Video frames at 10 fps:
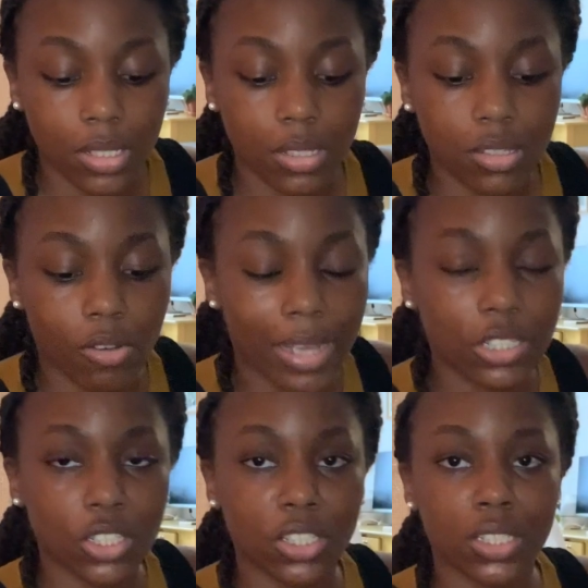So I
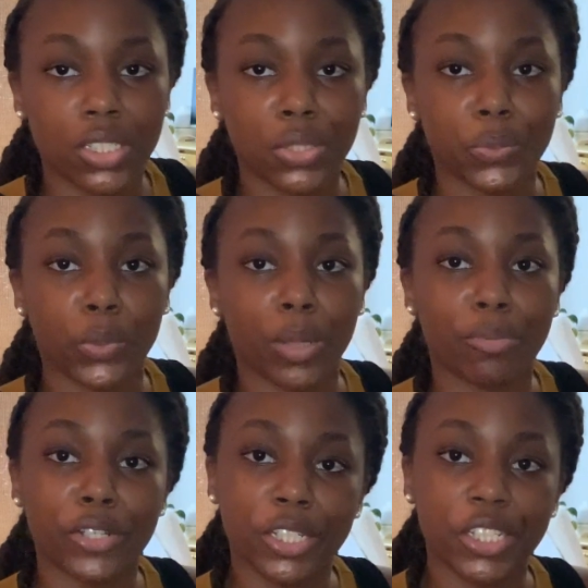just would
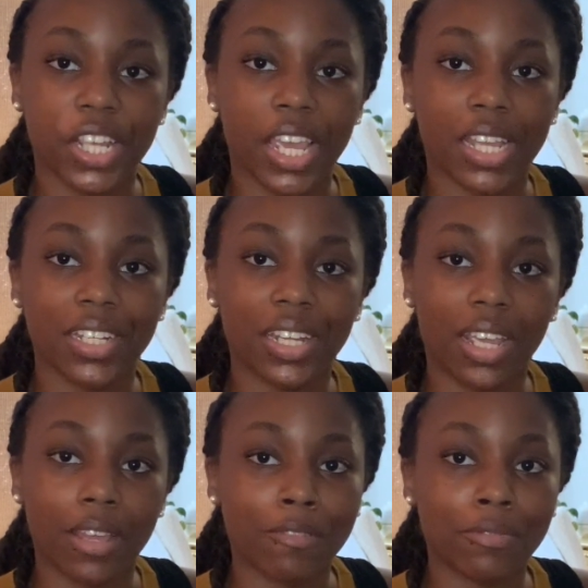appreciate
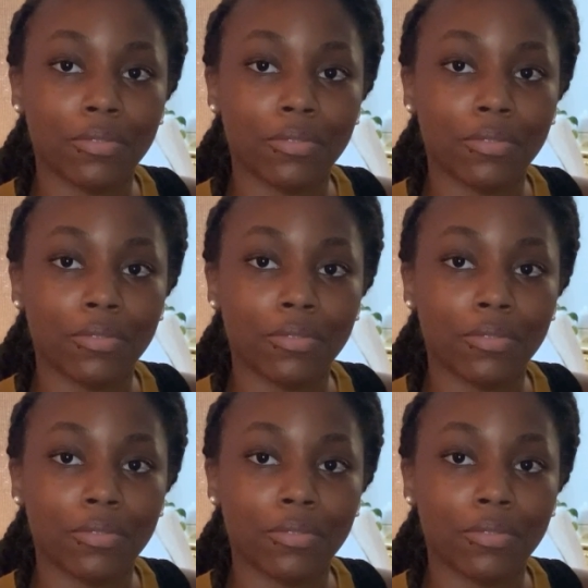if